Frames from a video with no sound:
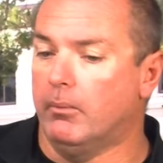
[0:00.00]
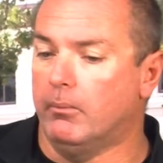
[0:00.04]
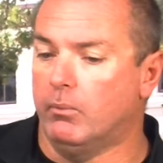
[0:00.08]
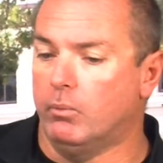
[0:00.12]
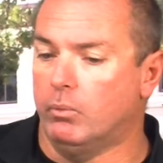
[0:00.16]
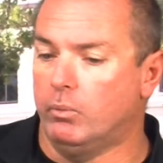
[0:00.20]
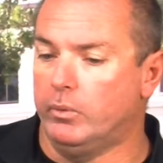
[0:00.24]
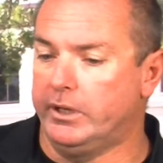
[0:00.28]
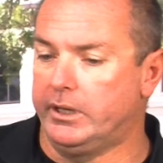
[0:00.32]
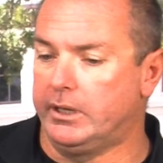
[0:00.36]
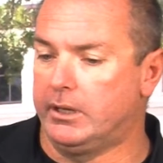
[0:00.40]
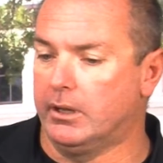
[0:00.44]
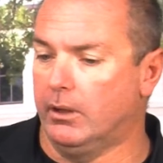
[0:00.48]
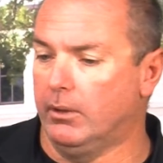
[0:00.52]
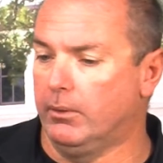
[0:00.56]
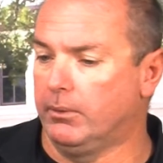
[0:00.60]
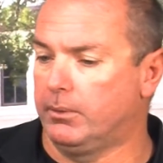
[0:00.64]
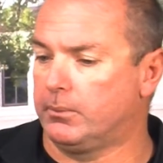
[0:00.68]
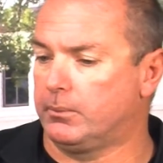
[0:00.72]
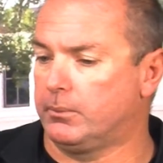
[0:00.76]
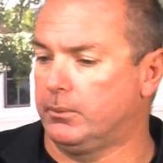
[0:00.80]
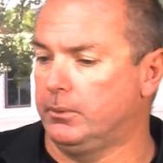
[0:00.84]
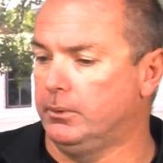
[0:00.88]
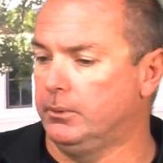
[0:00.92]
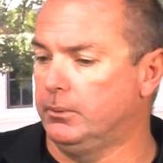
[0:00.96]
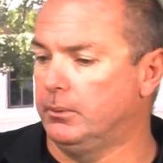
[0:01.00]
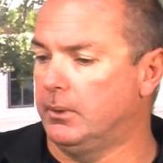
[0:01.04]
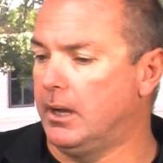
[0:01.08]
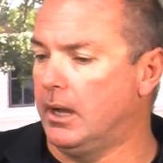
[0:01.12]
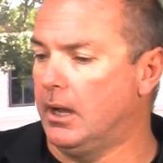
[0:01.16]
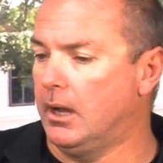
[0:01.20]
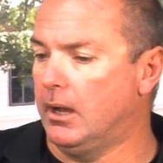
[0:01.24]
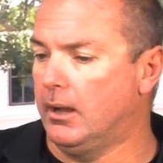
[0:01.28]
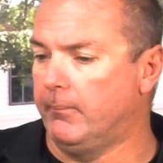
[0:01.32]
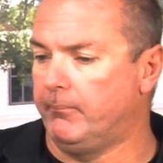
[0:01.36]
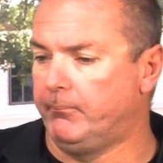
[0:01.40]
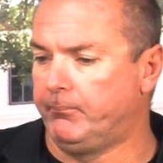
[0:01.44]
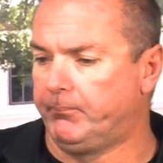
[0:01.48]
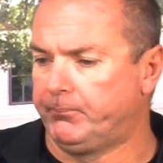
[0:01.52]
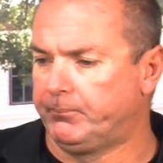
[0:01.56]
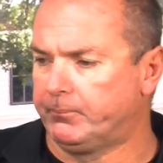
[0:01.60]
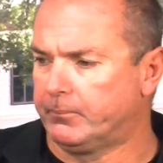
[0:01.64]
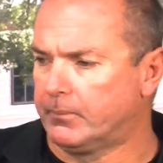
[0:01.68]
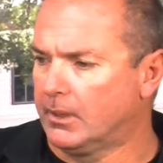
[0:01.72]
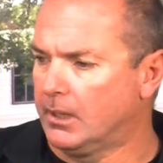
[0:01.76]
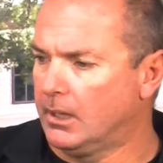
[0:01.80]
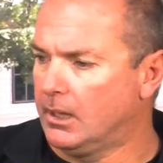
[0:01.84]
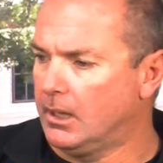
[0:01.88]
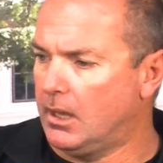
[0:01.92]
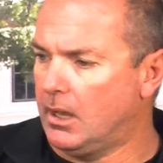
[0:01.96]
We go through
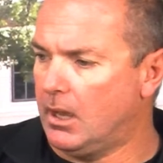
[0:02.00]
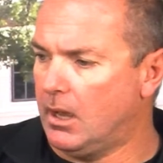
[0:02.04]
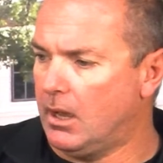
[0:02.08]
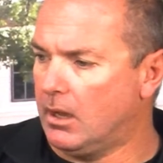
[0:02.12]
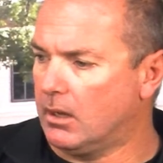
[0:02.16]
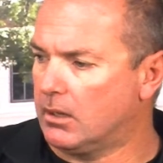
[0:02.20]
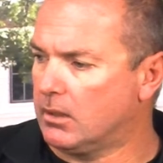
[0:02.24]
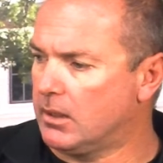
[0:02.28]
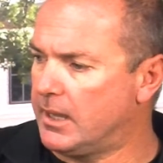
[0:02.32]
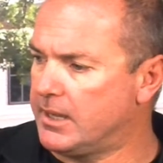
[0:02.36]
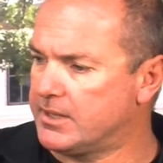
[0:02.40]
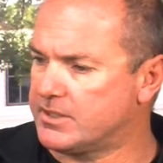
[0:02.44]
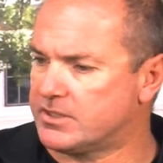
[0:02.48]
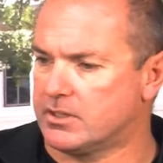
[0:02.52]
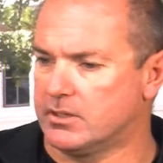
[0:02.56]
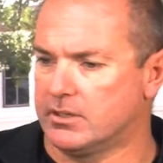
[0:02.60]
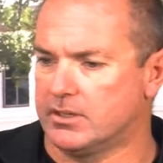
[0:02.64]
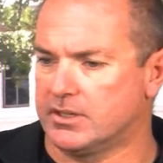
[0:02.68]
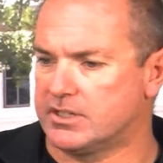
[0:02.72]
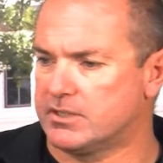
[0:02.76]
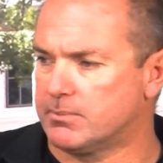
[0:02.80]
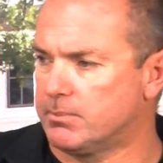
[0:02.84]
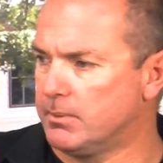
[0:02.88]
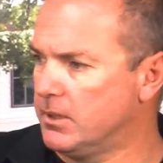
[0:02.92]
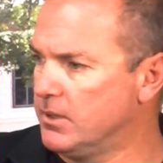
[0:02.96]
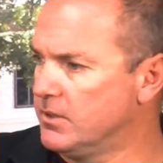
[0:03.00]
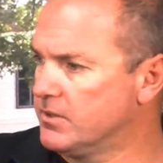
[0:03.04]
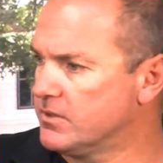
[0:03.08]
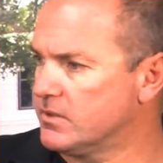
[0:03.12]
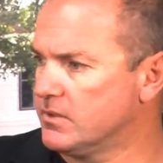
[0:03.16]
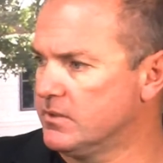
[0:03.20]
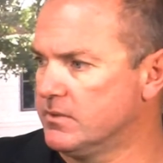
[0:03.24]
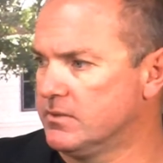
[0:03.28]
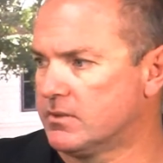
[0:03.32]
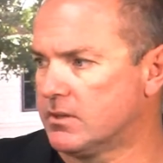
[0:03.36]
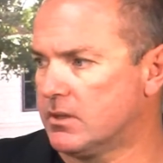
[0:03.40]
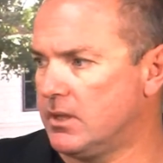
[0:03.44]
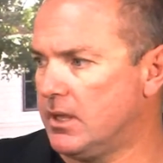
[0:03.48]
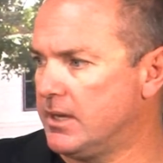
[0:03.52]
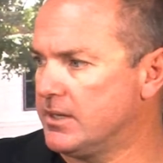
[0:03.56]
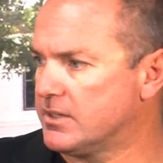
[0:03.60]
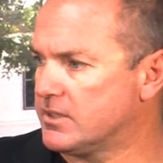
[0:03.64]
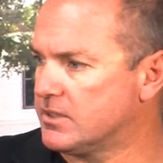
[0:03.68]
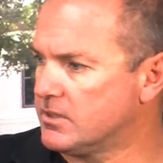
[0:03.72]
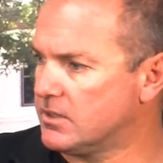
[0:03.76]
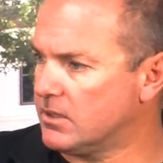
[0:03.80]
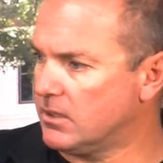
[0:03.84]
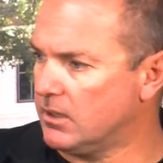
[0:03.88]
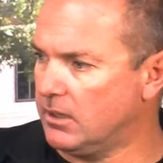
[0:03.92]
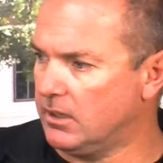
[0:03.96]
class on explosives,
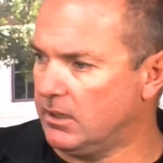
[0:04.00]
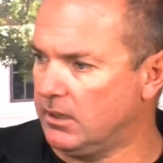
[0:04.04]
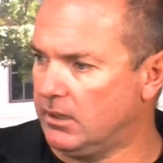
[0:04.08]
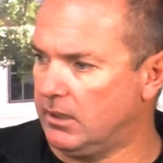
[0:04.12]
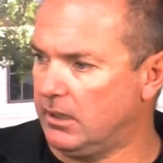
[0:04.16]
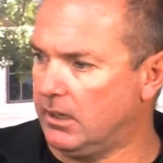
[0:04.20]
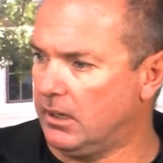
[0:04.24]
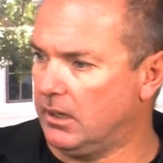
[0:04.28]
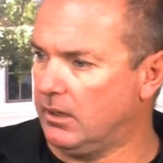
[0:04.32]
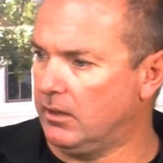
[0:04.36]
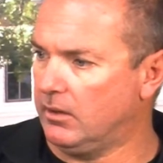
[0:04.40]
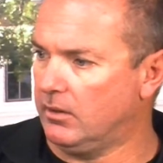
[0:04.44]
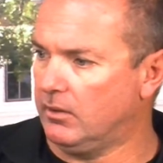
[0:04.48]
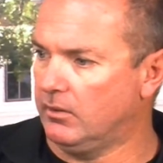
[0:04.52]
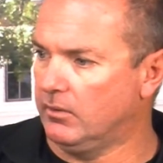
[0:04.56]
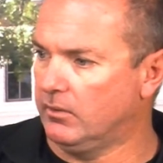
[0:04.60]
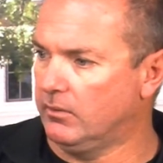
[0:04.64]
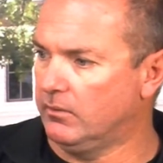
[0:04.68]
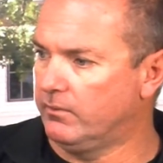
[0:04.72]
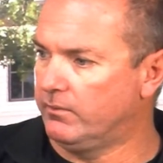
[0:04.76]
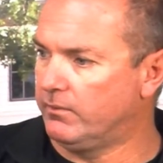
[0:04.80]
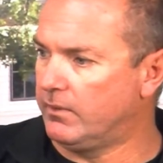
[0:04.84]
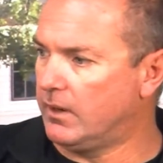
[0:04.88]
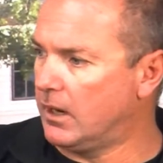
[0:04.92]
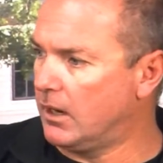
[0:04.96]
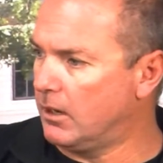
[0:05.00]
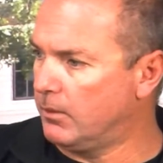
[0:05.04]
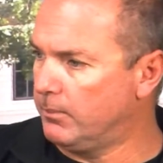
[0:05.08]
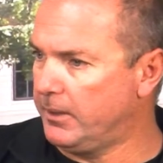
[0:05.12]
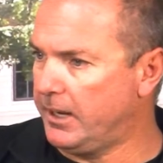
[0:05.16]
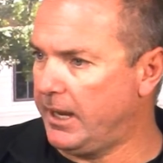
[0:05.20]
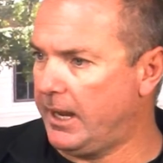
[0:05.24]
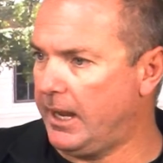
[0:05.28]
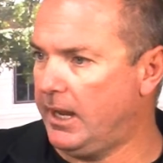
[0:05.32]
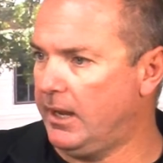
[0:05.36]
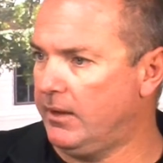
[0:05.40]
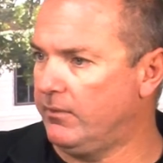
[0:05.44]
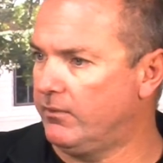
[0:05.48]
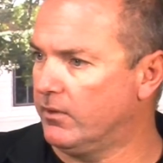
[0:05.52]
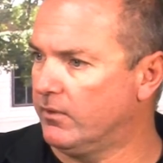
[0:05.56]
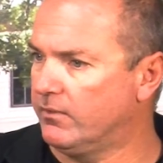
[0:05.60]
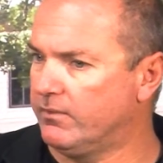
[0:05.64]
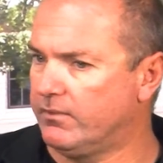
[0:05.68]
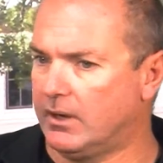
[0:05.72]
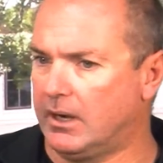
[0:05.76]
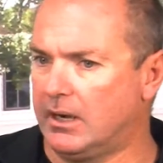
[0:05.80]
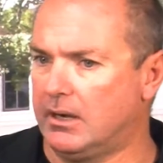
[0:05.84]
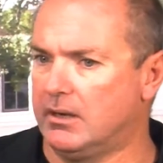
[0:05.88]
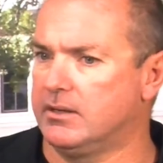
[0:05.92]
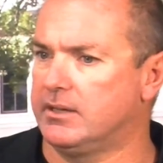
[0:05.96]
classes on fire behavior,
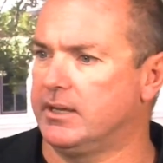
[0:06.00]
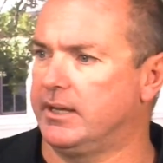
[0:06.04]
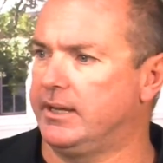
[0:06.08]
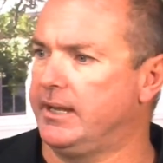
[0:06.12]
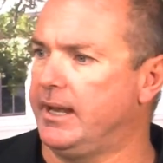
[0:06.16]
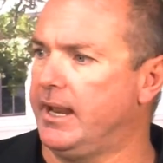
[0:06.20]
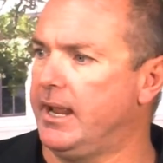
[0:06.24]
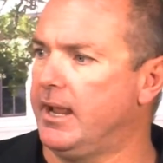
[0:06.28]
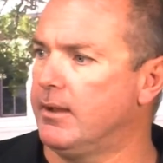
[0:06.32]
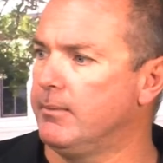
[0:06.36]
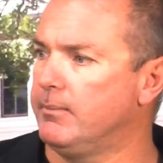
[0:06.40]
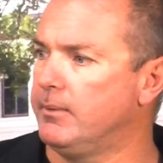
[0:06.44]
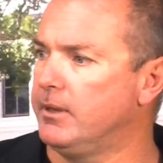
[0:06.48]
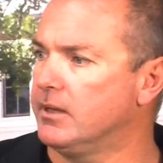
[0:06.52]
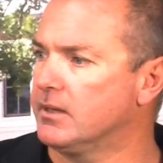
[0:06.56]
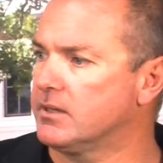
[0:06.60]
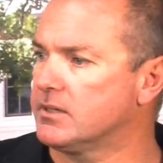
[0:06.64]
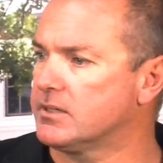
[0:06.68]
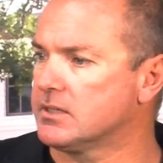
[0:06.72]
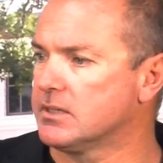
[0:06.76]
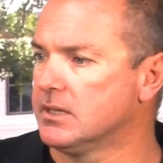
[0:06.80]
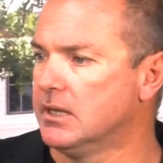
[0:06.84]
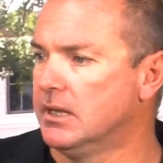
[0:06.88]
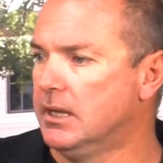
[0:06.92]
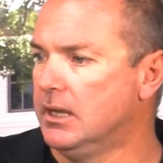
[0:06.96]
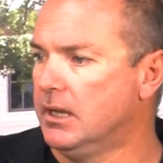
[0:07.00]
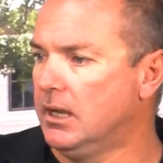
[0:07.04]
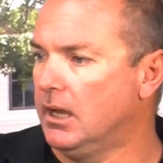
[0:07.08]
fire dynamics.